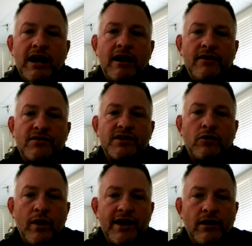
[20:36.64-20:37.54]
there's a
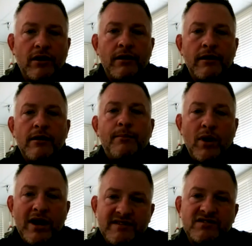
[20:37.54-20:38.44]
greater
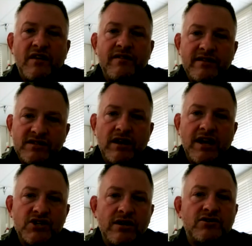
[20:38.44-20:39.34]
presence on the
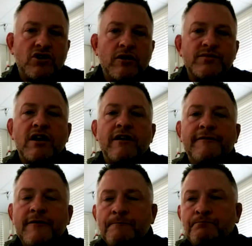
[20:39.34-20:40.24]
installation in terms of
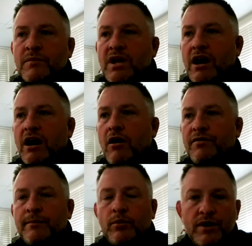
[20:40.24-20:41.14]
all the
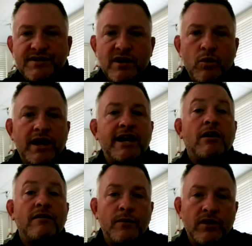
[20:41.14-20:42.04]
employees that work here in
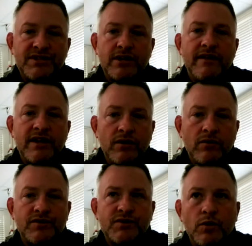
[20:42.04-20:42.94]
the military that do go to
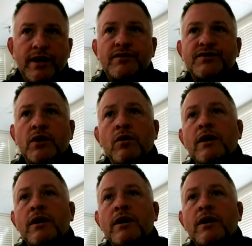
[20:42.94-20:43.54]
school here.